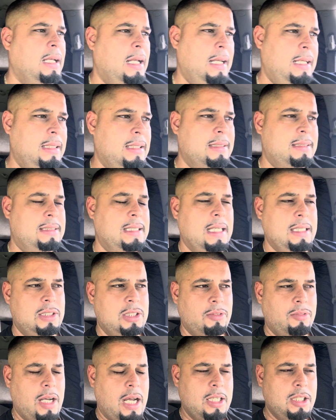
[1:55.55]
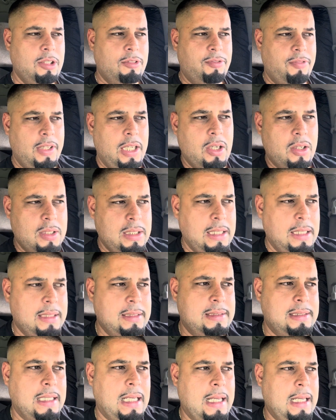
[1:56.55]
and the sense of how you feel on the
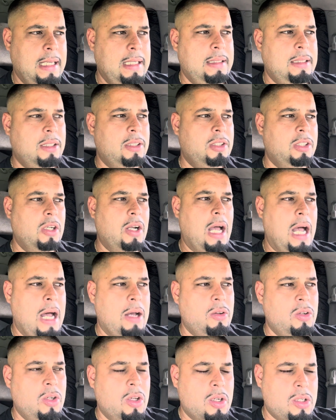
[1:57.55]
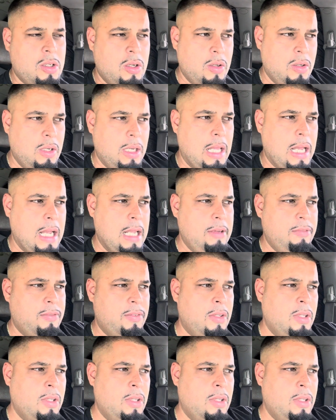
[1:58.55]
inside, your outlook on life,